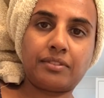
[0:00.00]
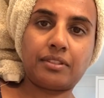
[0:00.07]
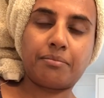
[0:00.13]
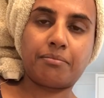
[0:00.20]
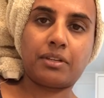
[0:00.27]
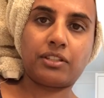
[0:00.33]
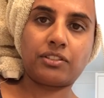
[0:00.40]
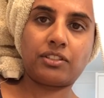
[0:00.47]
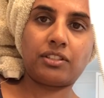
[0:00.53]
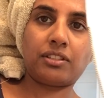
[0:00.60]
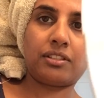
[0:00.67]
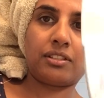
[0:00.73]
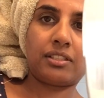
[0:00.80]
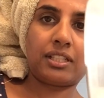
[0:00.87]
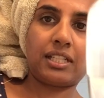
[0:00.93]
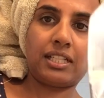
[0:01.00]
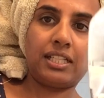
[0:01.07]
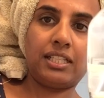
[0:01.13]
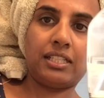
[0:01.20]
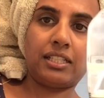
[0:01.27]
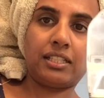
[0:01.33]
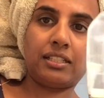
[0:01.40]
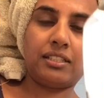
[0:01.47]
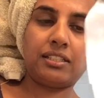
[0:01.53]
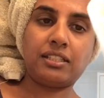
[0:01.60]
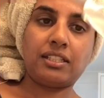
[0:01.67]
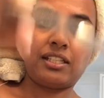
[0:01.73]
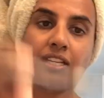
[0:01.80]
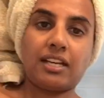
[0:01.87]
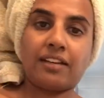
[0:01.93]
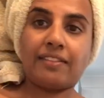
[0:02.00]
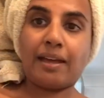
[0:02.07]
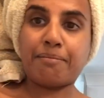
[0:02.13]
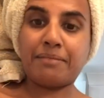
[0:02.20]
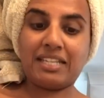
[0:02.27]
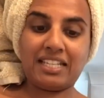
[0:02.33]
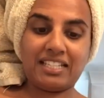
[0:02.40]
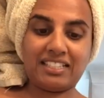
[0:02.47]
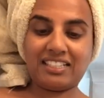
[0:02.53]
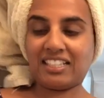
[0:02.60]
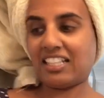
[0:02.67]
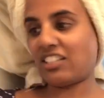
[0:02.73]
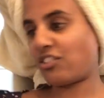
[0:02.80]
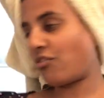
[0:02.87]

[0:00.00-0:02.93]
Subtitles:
much cleaner, and that means it's